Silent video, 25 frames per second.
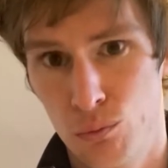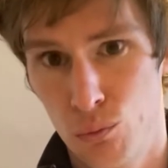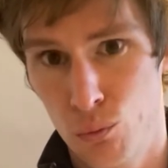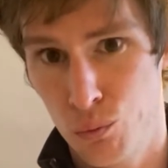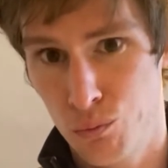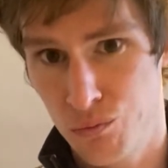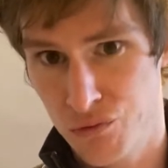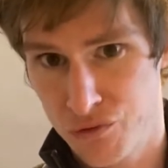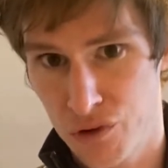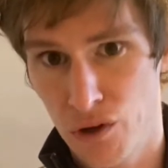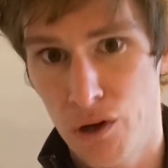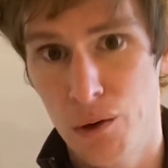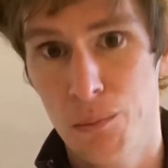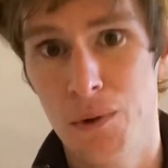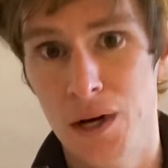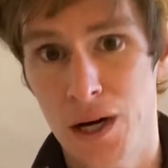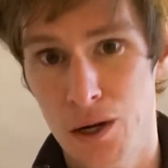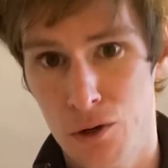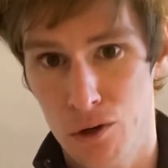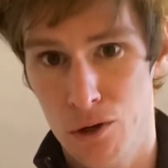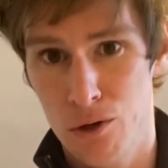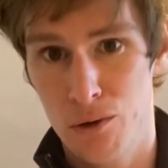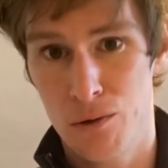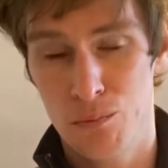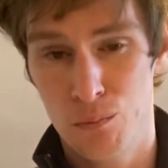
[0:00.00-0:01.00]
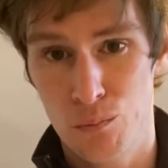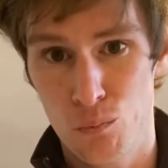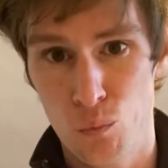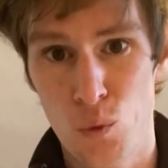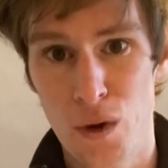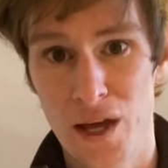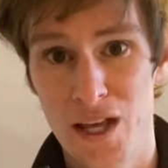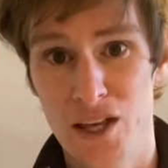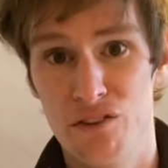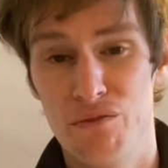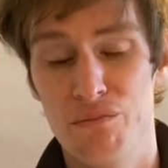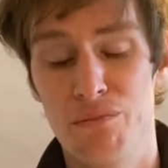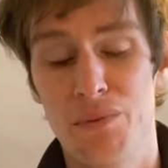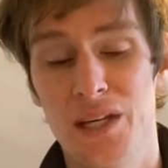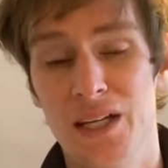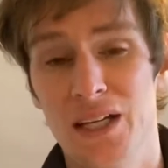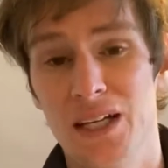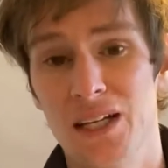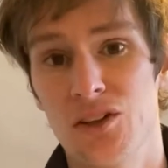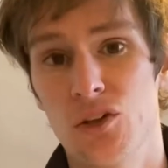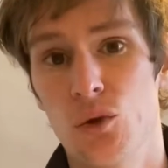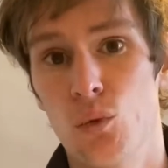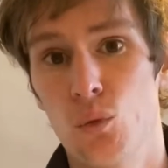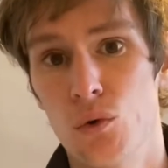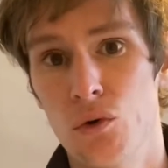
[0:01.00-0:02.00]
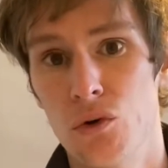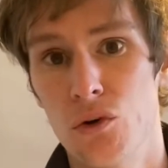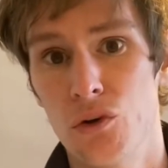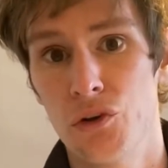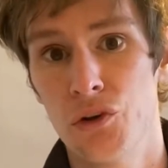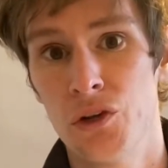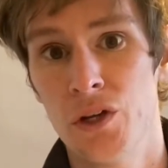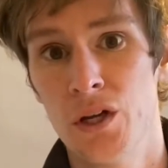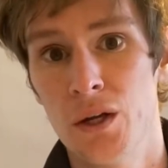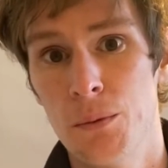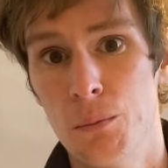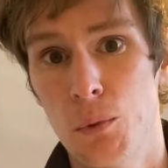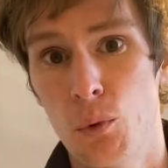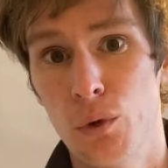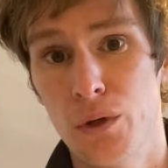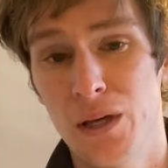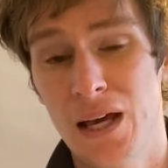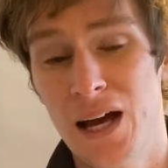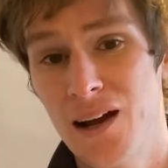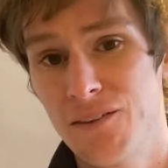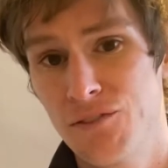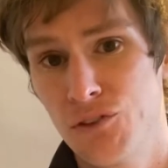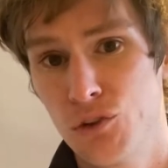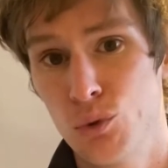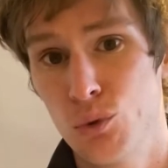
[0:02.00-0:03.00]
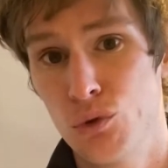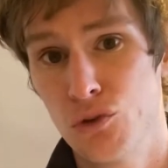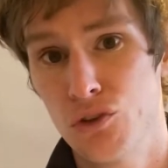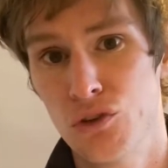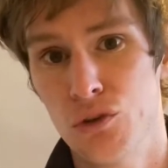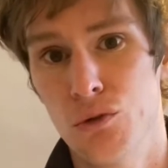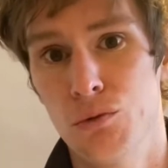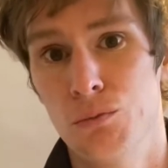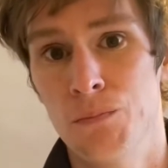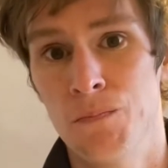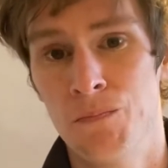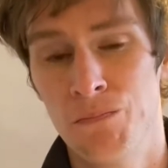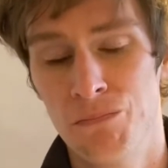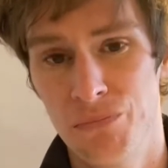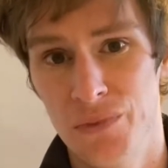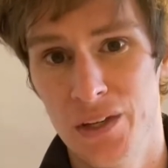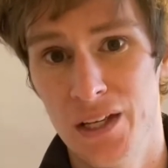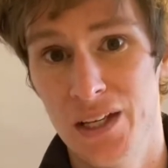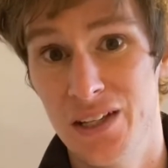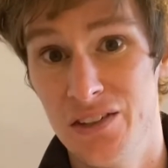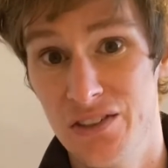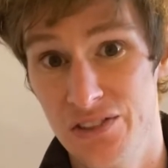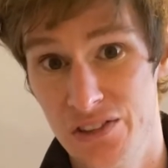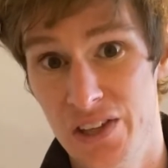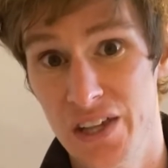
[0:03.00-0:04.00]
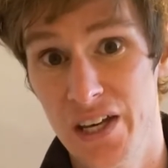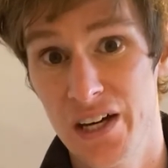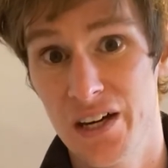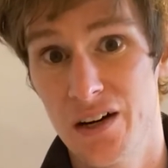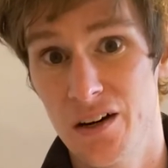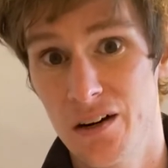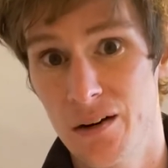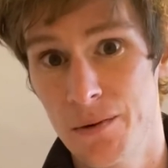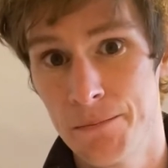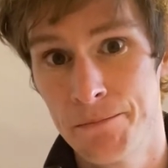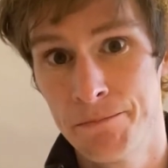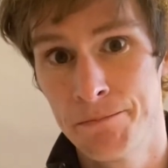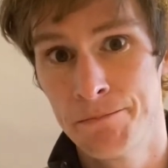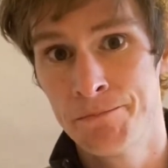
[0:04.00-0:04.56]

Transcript: from our way of being in the world, but we have to assume is there.